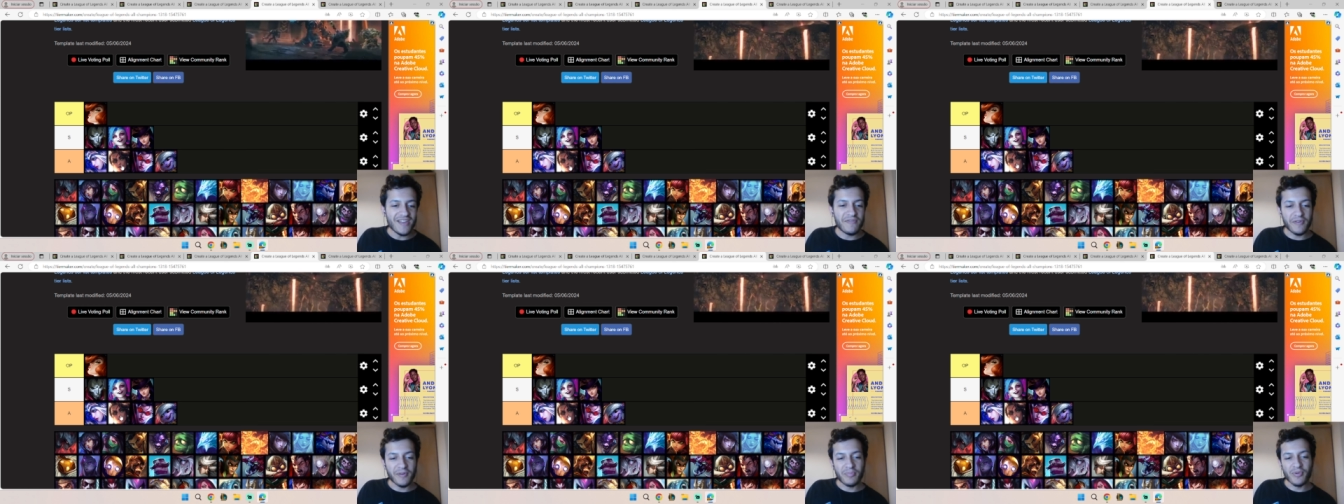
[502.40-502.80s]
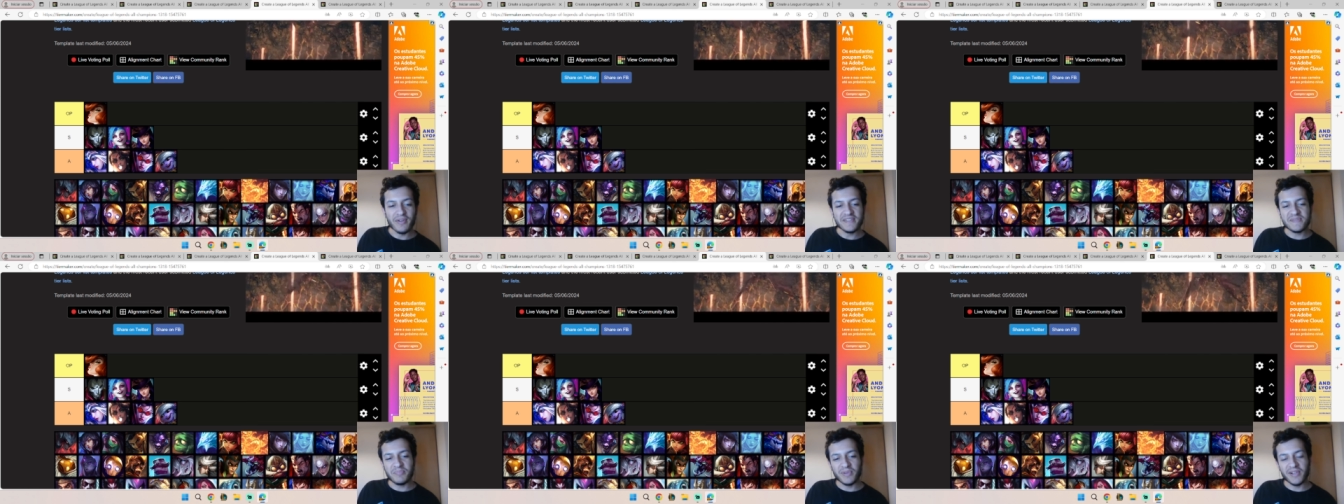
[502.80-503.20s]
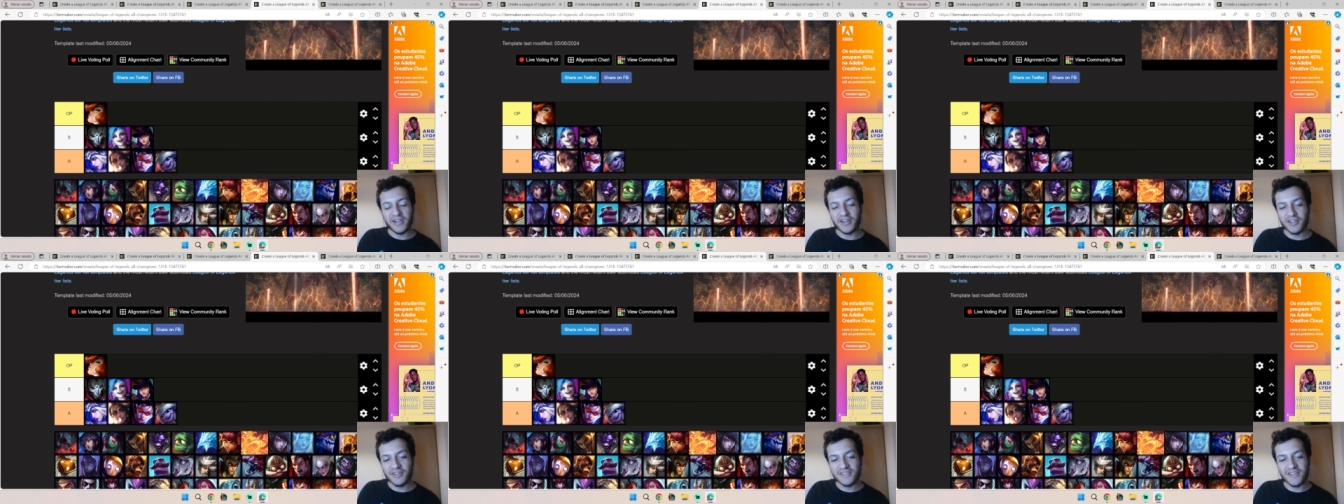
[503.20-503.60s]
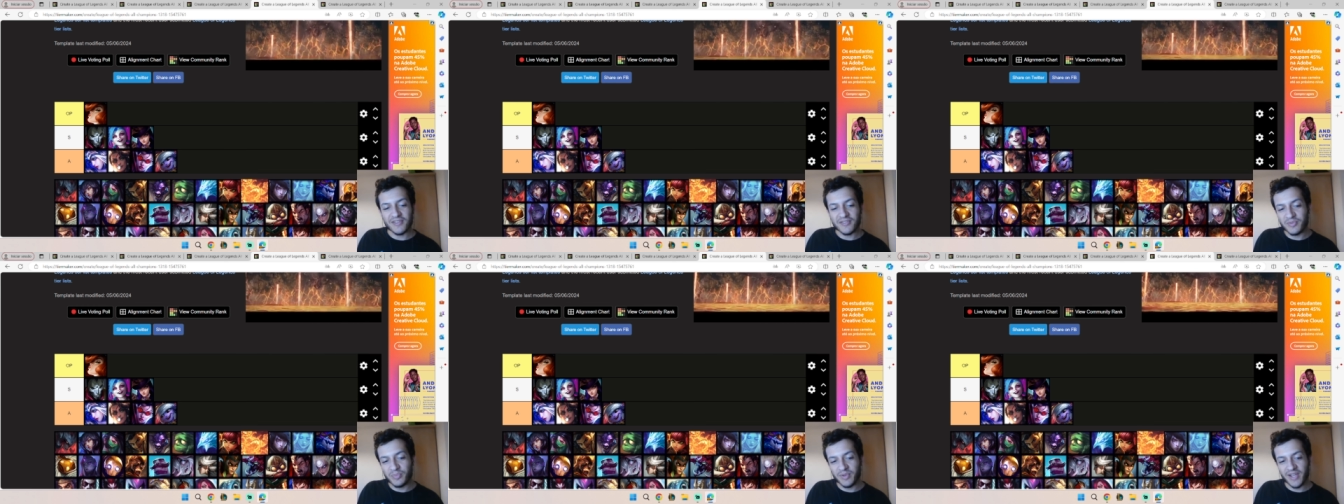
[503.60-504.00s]
if a bronze player knows how
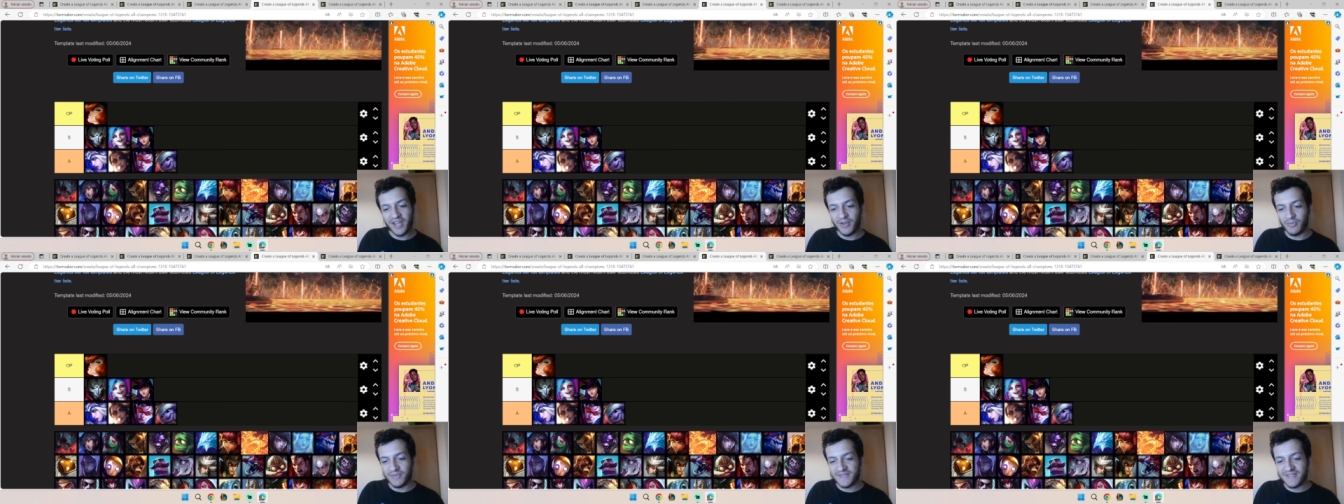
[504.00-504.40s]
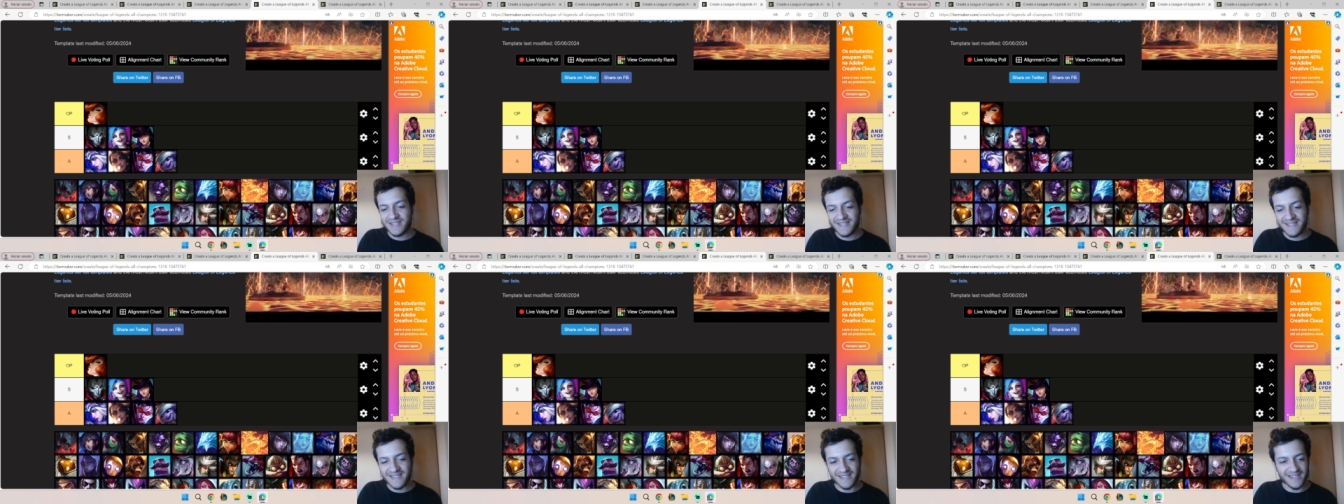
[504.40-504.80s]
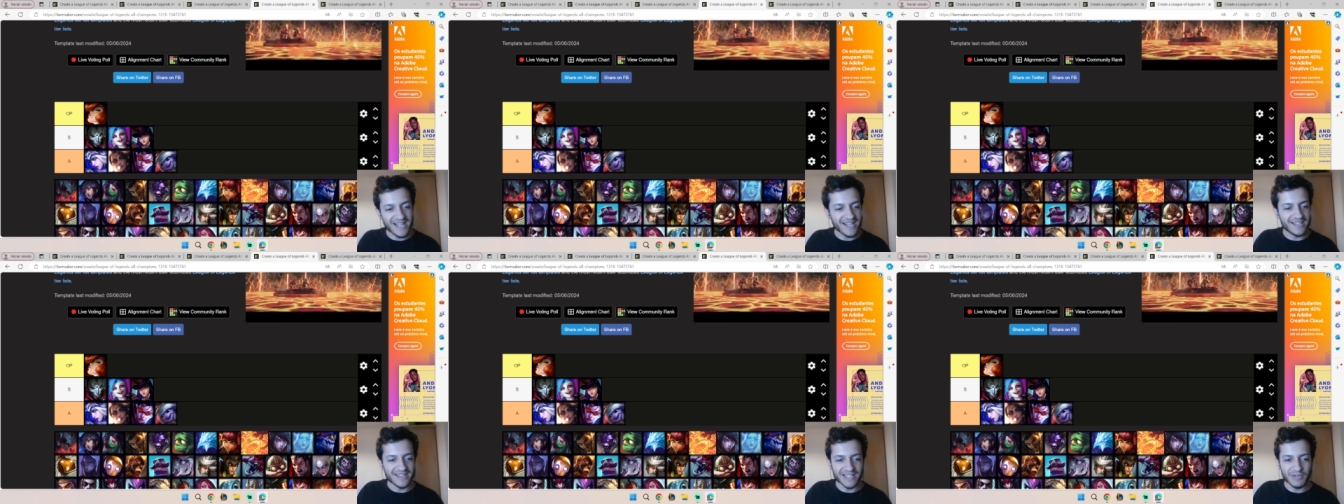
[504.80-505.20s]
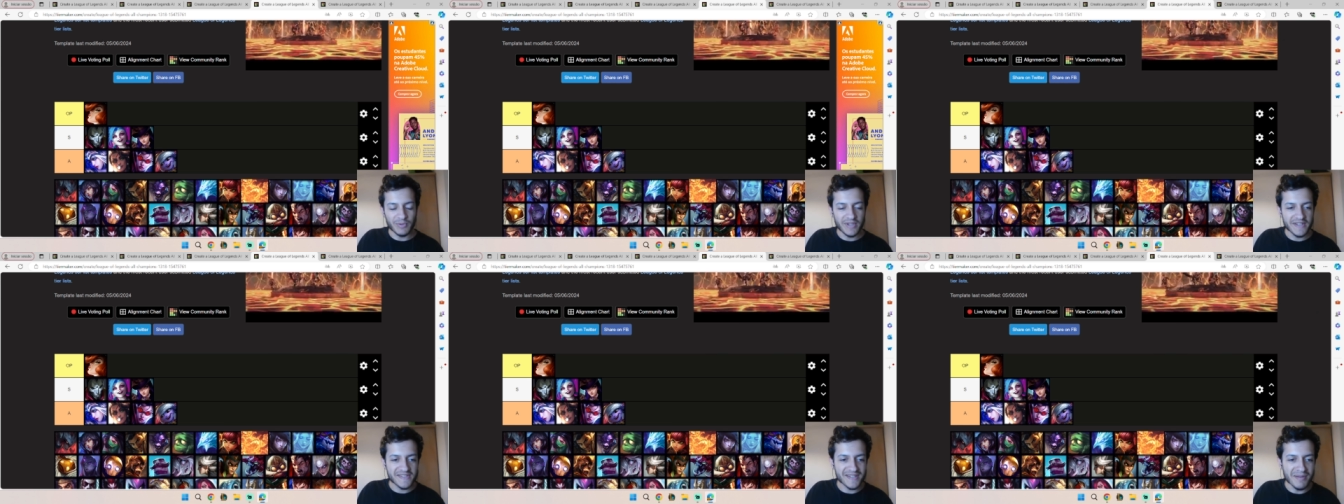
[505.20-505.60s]
to play slightly
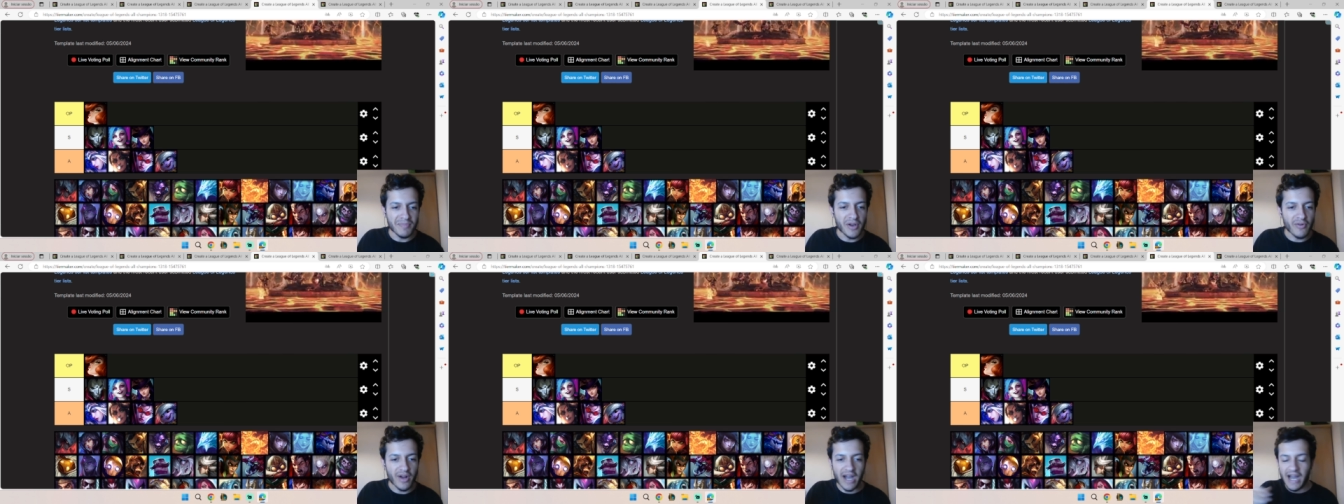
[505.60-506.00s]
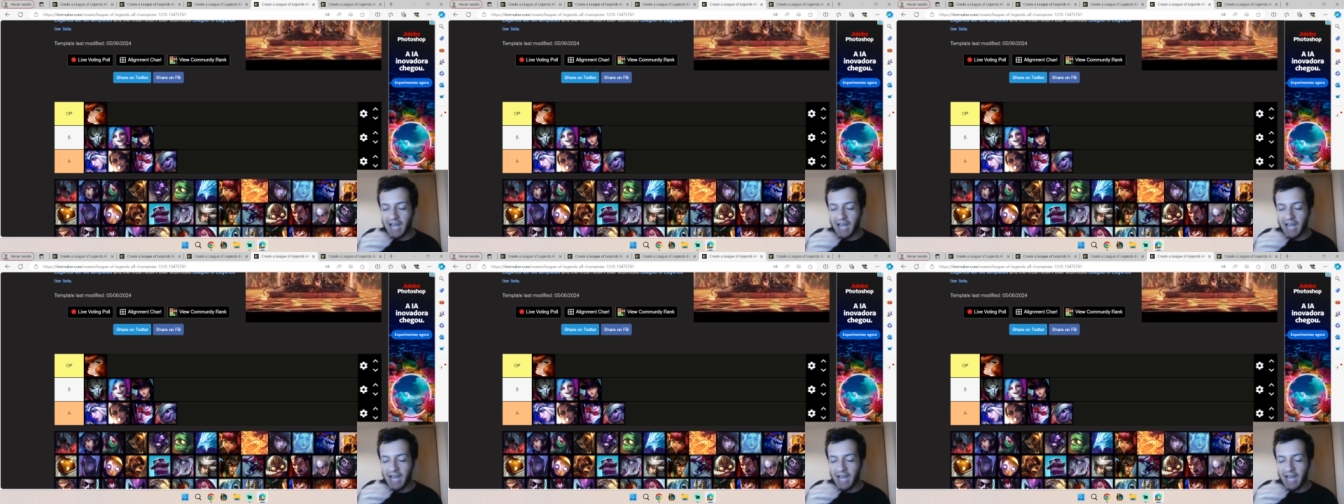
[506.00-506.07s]
with a Samira,